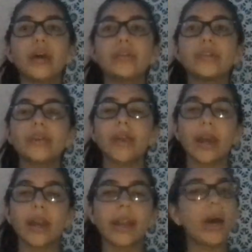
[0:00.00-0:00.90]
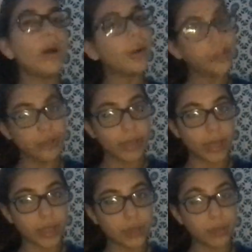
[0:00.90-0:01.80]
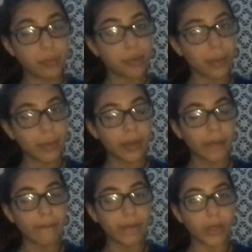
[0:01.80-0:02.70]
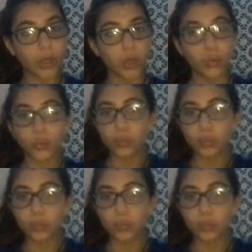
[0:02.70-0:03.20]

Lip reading: So yeah, now on to the actual prepping video.